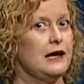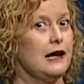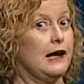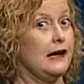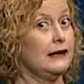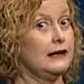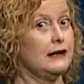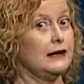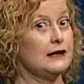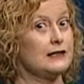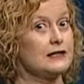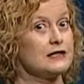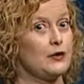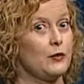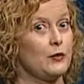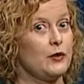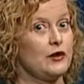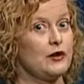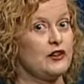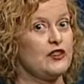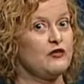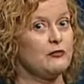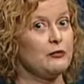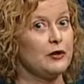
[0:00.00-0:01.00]
and against the
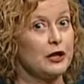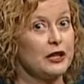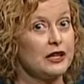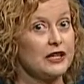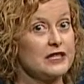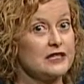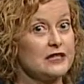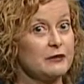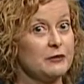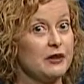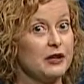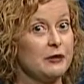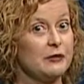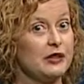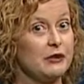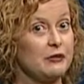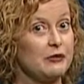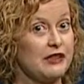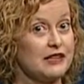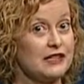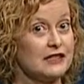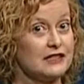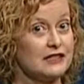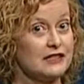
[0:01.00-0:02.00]
wearing of burqas in public
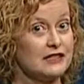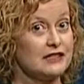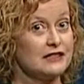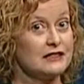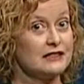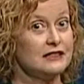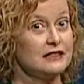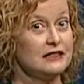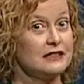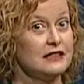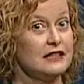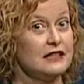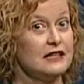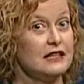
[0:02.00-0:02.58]
places?